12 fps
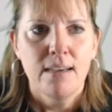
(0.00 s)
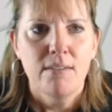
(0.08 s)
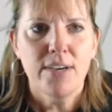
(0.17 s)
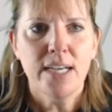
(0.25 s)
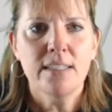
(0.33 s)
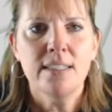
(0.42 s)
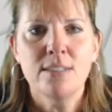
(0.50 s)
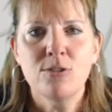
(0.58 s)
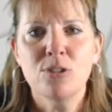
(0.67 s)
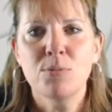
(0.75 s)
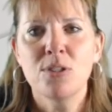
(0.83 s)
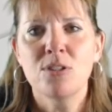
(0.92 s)
Valid
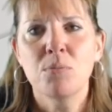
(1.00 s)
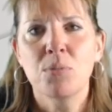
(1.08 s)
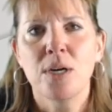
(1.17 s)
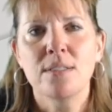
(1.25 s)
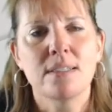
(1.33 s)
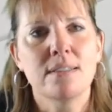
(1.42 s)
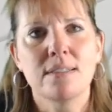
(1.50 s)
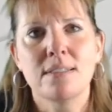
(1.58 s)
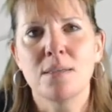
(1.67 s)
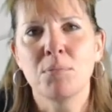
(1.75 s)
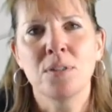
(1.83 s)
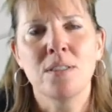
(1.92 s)
instruments and processes
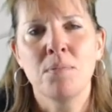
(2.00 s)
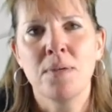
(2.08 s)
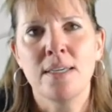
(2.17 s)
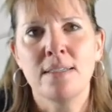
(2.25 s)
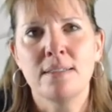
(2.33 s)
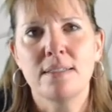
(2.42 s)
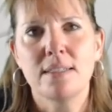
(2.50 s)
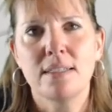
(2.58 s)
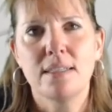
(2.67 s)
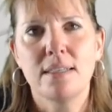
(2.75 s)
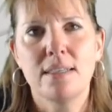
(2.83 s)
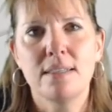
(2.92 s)
simply means,
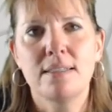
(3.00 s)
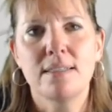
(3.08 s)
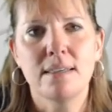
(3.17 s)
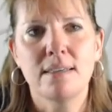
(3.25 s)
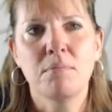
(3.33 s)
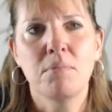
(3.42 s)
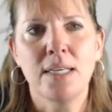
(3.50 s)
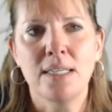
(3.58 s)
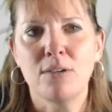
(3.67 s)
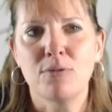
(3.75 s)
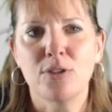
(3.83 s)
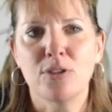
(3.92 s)
is it
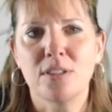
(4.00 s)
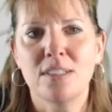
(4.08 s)
meaningful?